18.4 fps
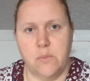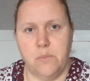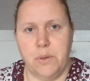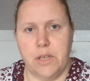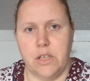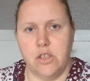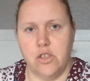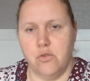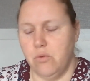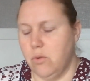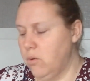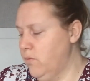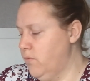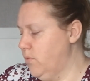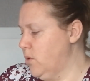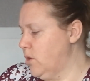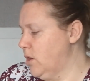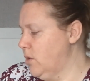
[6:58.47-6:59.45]
a picture
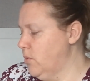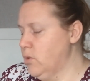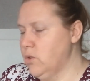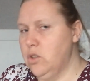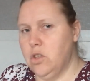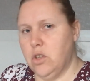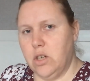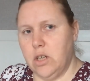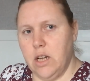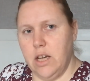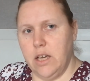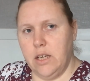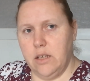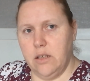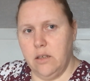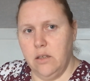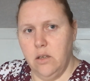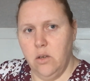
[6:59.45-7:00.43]
of what it will look
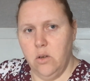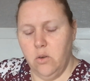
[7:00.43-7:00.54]
like